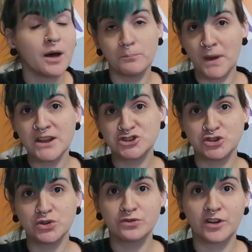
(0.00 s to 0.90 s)
Men
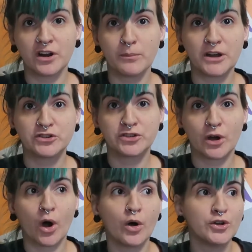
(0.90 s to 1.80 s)
do, very much
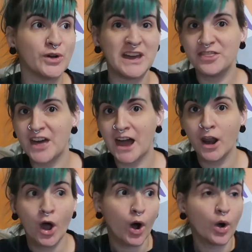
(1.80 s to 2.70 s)
so. Oh, you hit that?
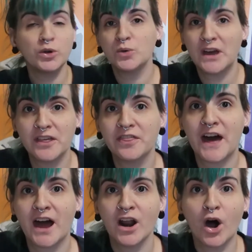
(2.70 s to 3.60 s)
Oh, you hit
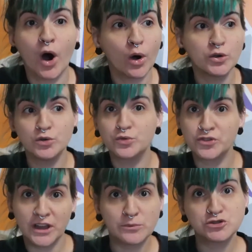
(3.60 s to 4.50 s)
that? Oh, you
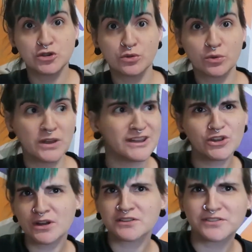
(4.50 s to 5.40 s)
slammed 2 in a weekend,
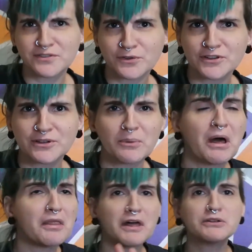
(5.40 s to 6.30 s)
you had a threesome?
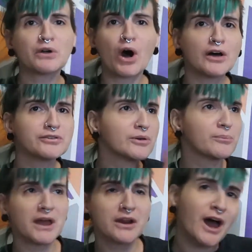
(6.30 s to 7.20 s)
That's awesome,
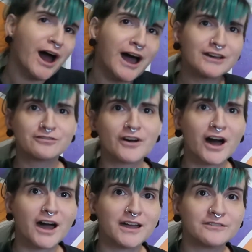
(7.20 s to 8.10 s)
man. High
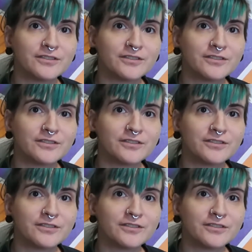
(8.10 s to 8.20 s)
five.